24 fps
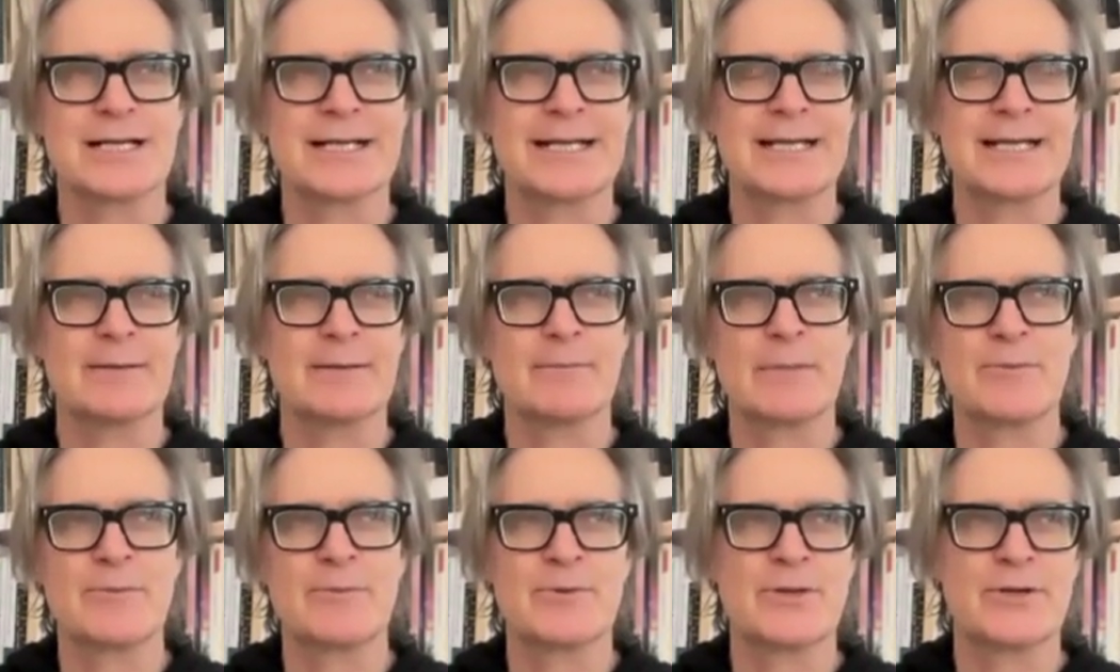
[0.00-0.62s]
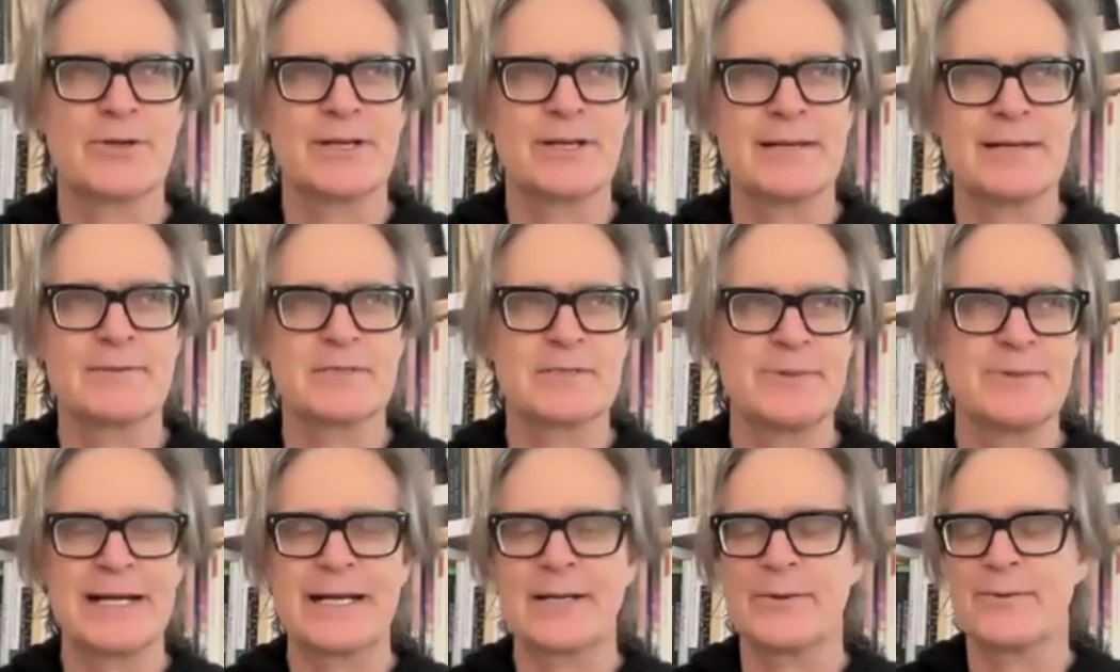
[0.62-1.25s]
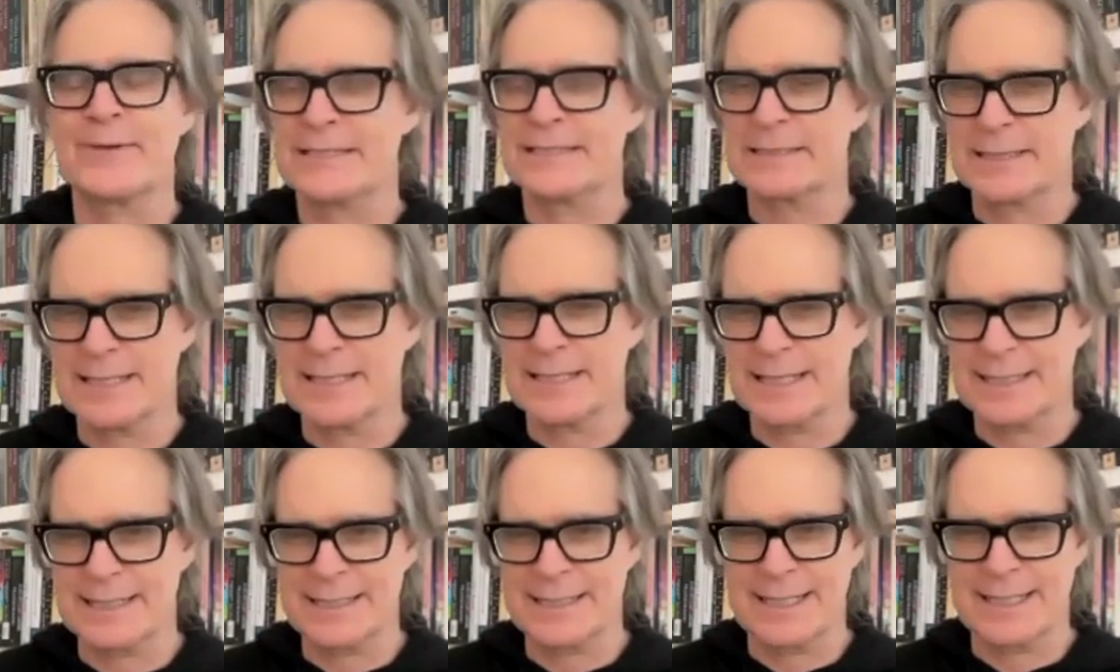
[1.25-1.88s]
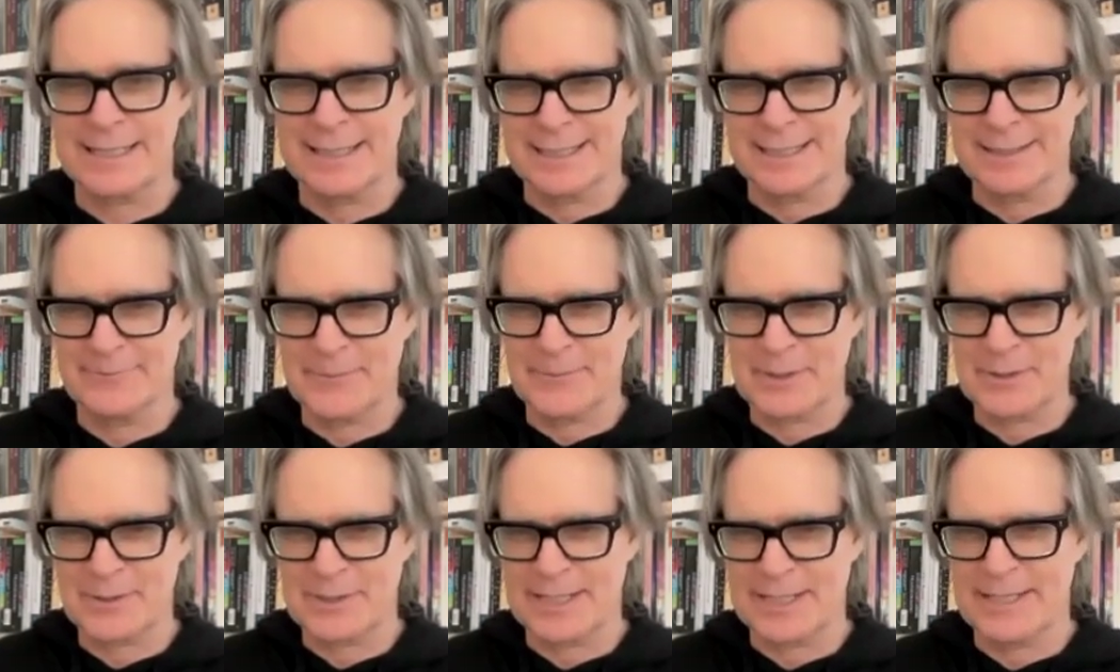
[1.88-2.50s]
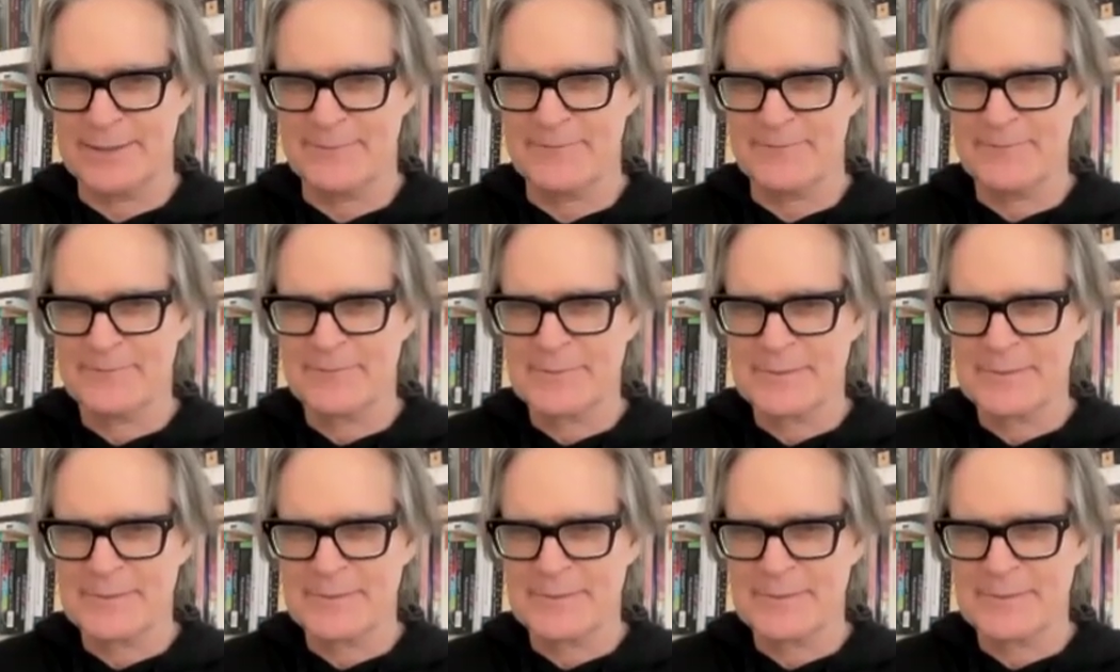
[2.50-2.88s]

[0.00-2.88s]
I can't remember their names, but anyways, you got the idea. Okay.